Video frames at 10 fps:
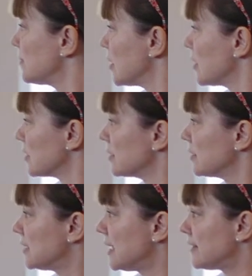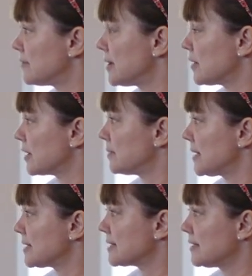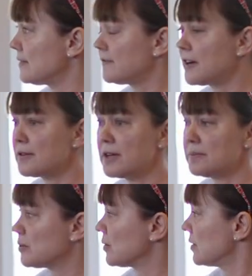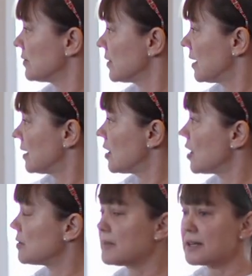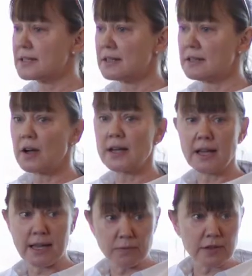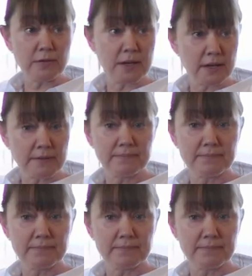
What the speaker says: bark, Native American medicine, very important heart medicine, arrhythmia.